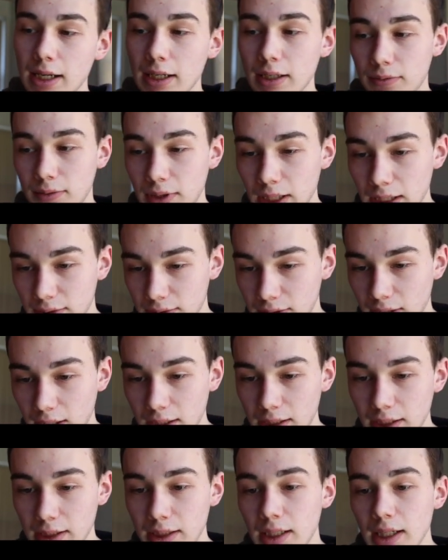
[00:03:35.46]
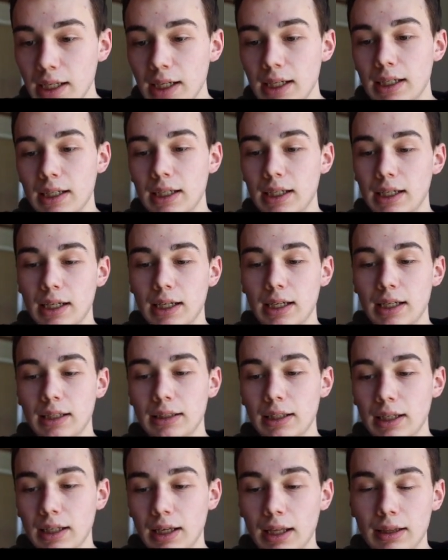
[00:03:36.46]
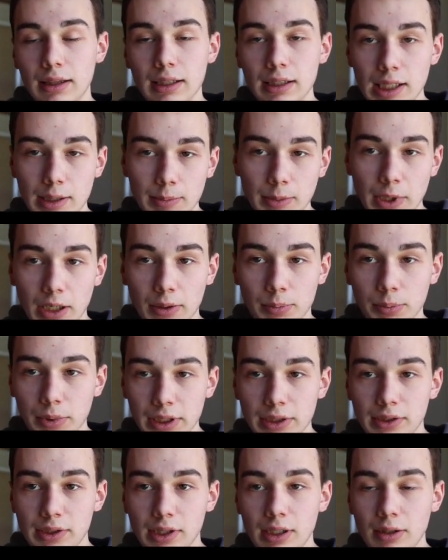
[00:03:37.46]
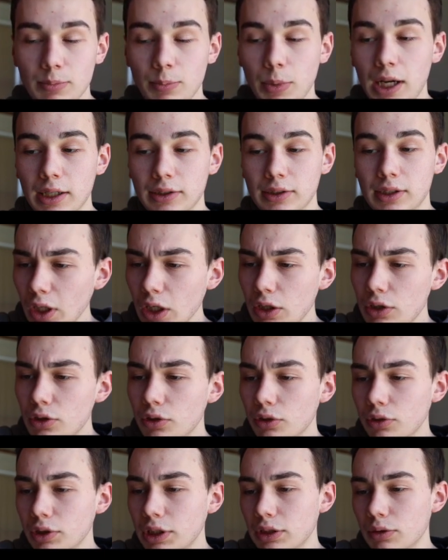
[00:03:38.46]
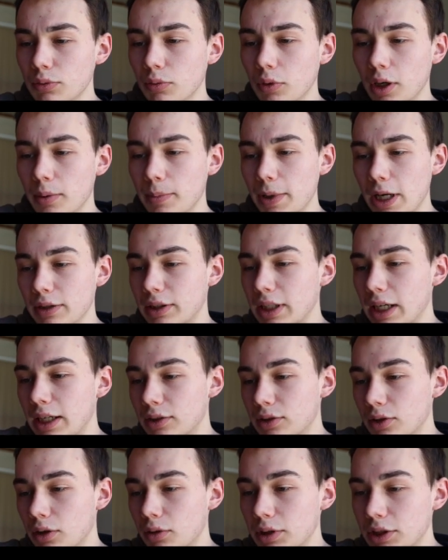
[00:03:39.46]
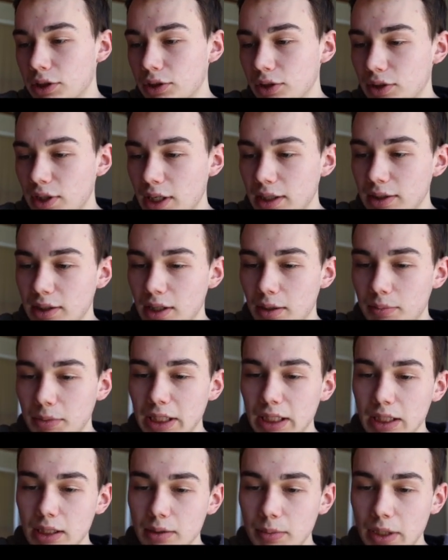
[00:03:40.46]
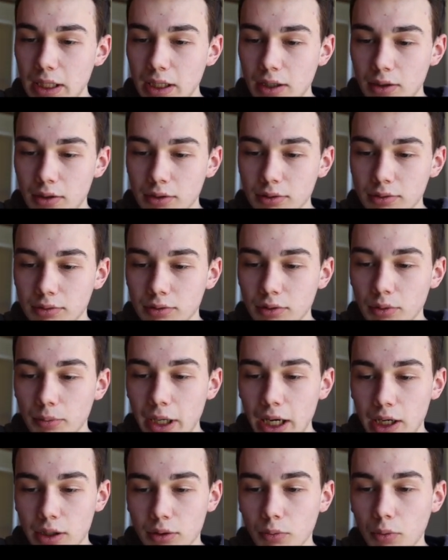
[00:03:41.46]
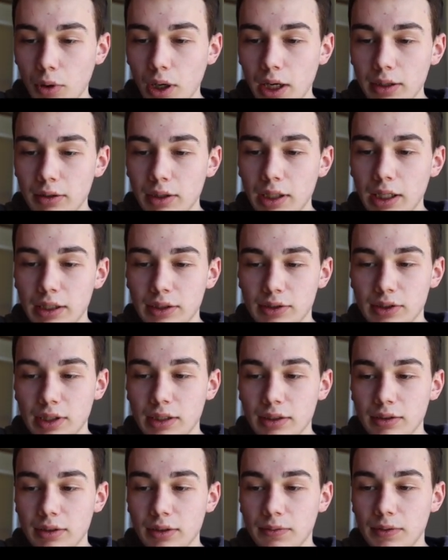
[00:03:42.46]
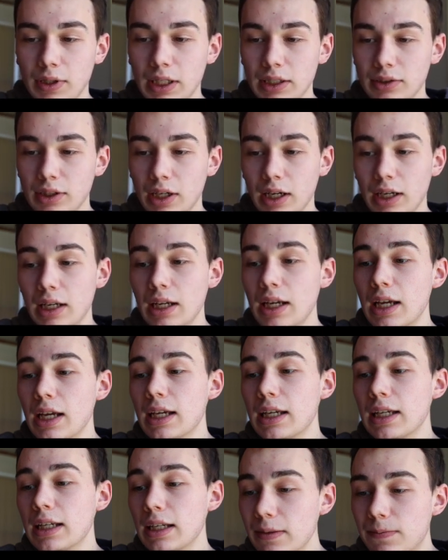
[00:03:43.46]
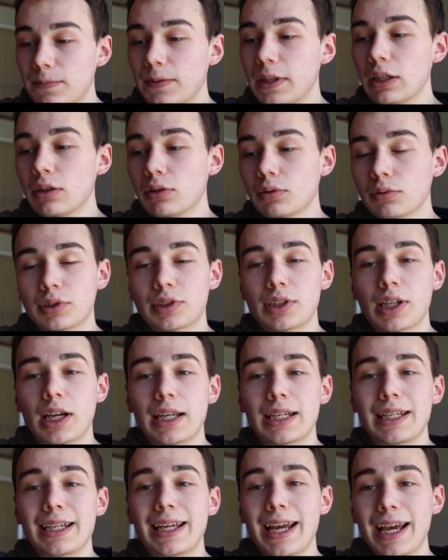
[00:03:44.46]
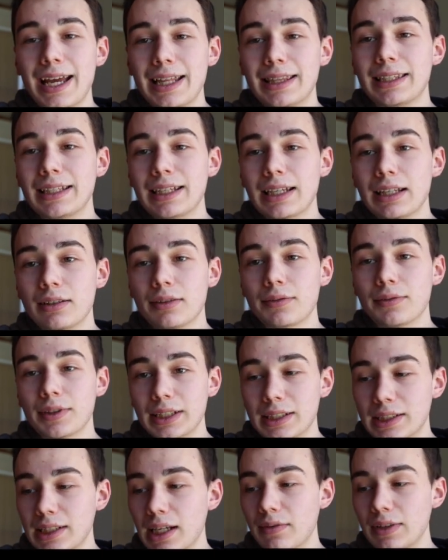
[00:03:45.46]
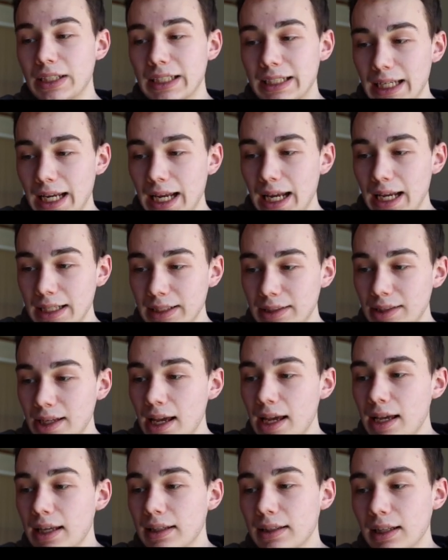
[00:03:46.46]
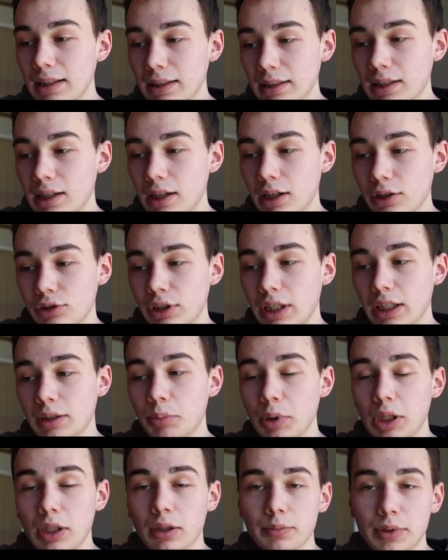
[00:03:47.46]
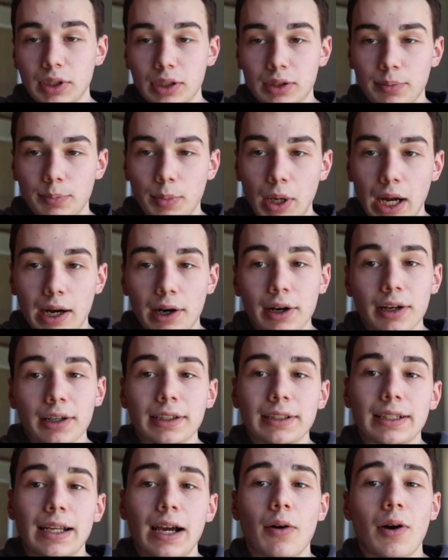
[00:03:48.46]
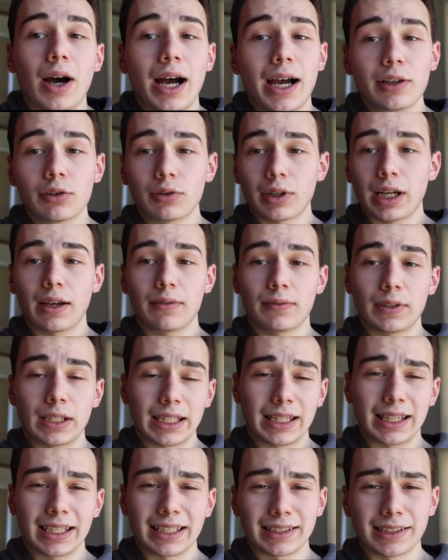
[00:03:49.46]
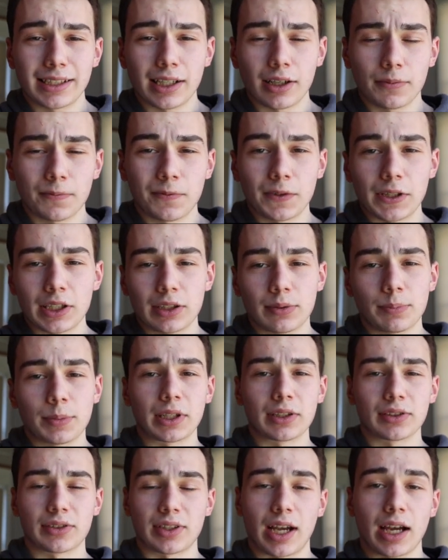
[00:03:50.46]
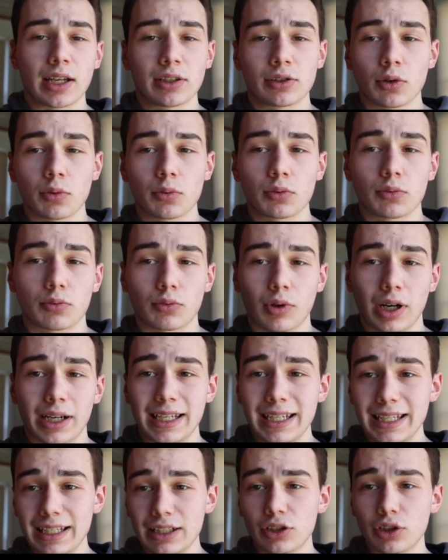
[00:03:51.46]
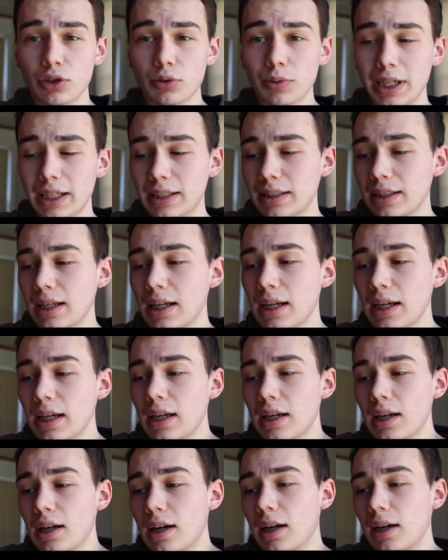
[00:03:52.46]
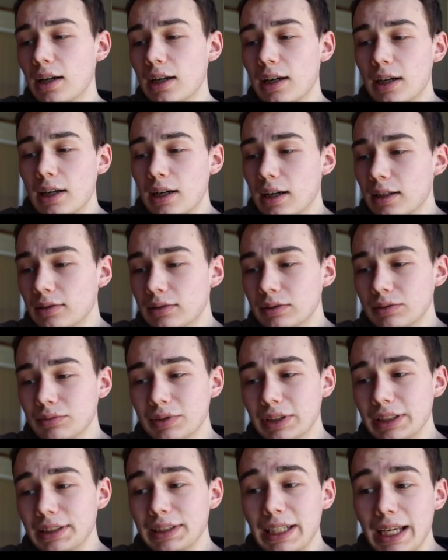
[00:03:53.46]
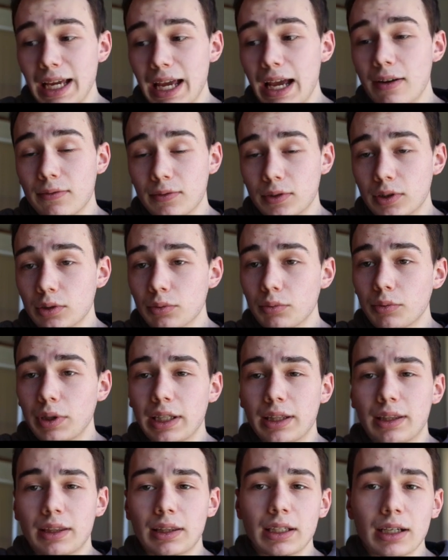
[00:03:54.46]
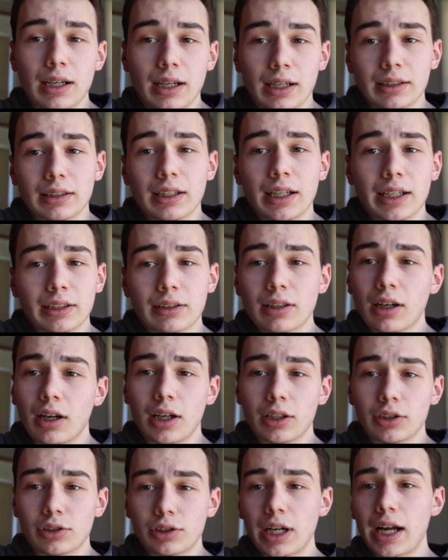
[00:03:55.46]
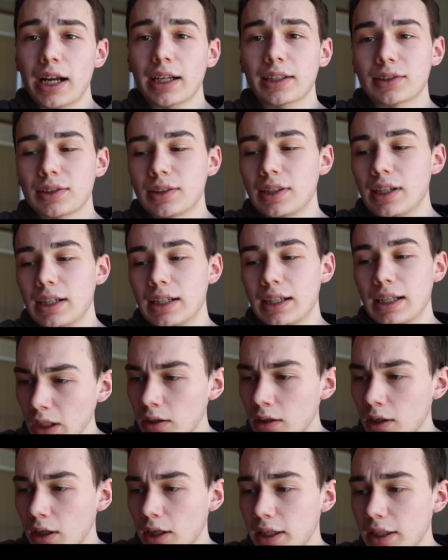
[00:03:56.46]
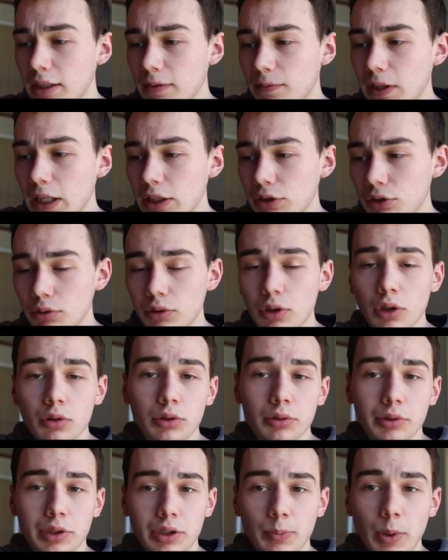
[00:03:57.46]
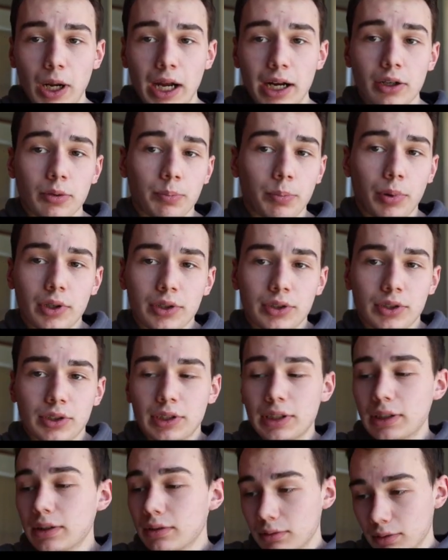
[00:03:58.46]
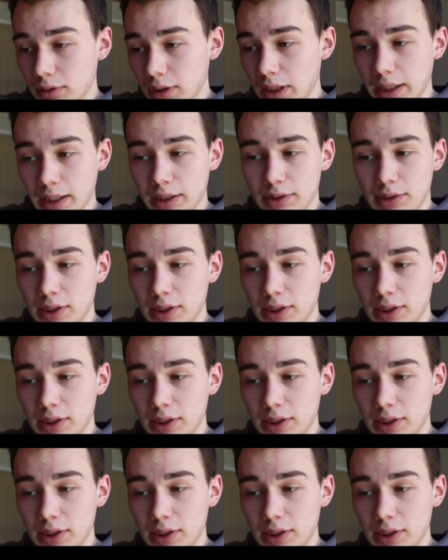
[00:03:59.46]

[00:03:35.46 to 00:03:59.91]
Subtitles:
if they sign it, and they get the email, please send deposit. You don't need to worry about that, so it just sends them the email no matter what if they sign it. If they don't sign it at the end of the 7 days, then the contract becomes expired. Now, I don't have anything set up for this because I don't run into it really ever with the online contracts. If they do go to expired, personally, like I